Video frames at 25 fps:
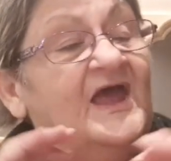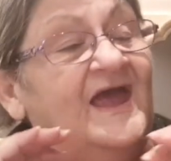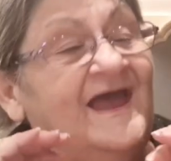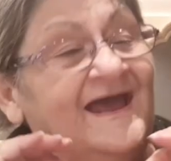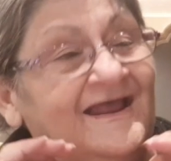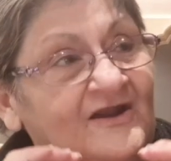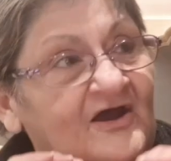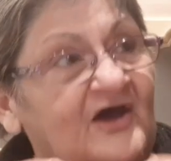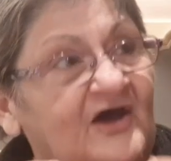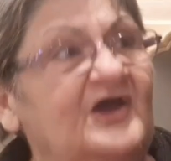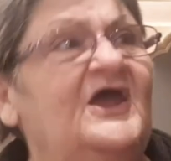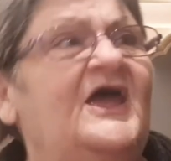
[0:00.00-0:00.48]

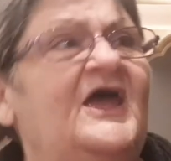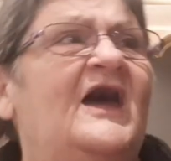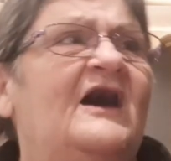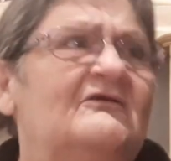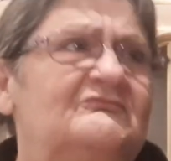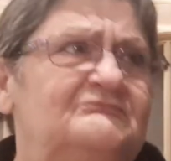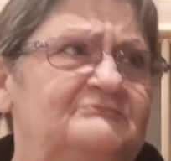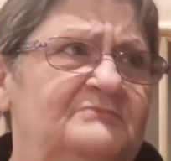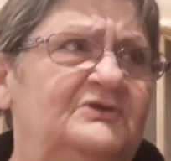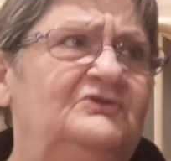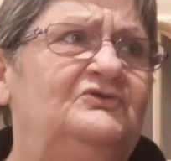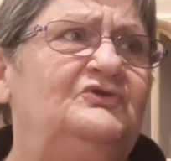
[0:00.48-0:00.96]
And I
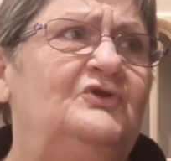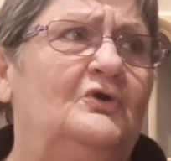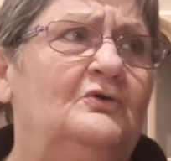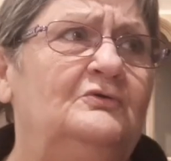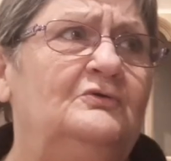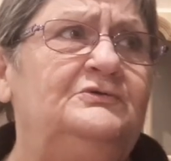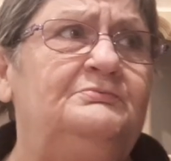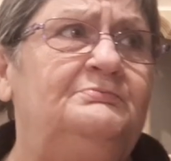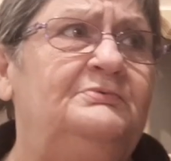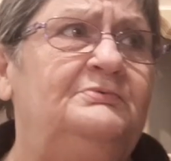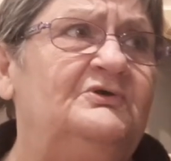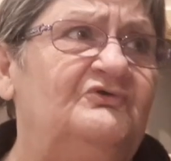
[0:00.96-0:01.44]
have been
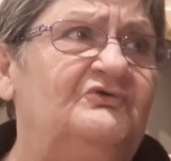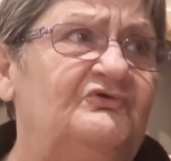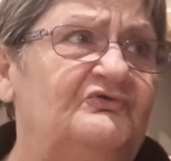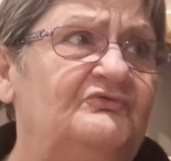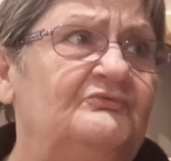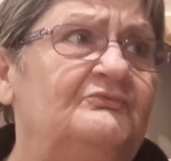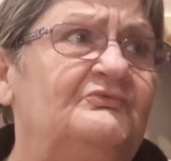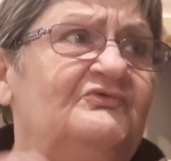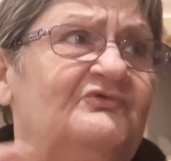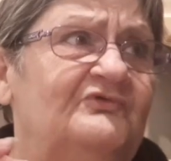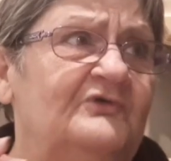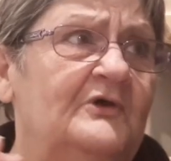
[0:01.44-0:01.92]
known to put
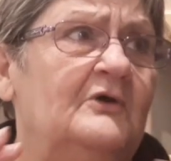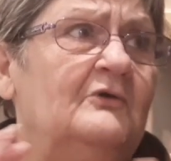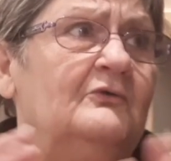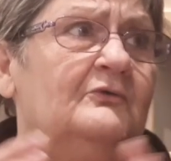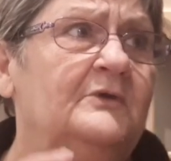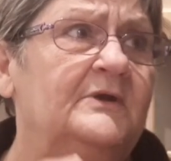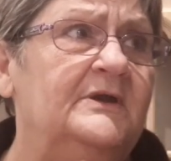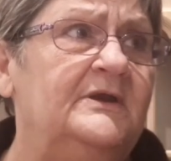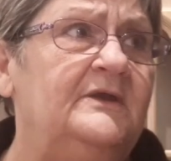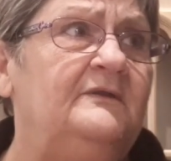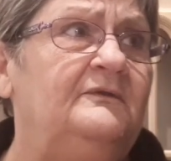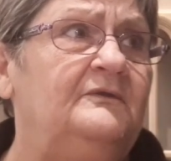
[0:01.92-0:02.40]
some celery